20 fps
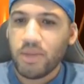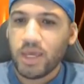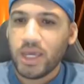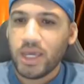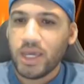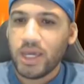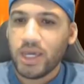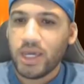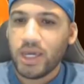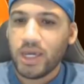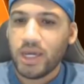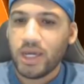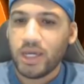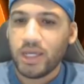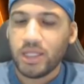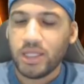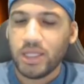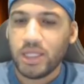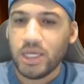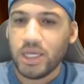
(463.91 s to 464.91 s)

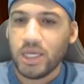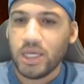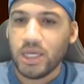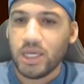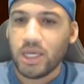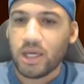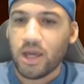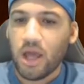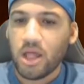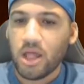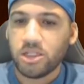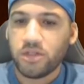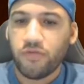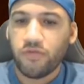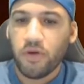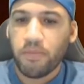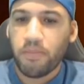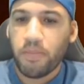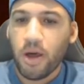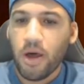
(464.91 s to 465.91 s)
in the college
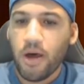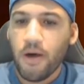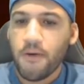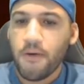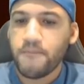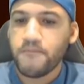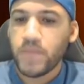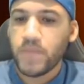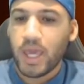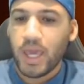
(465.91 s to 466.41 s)
football